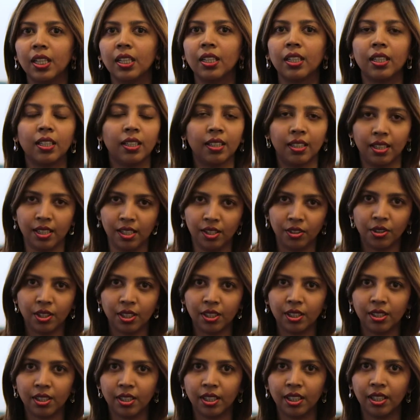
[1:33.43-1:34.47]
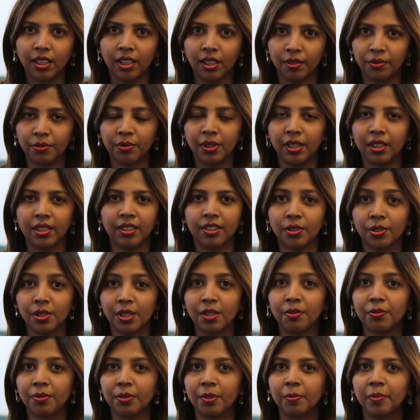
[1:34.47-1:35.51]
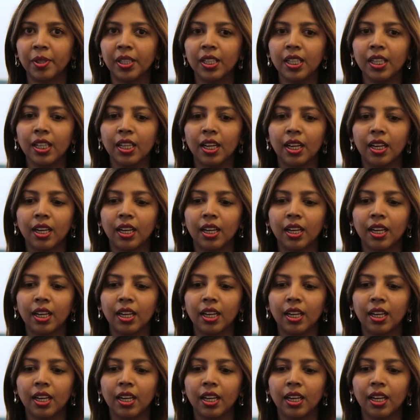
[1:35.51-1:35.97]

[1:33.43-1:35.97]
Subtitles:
an interesting industry for me.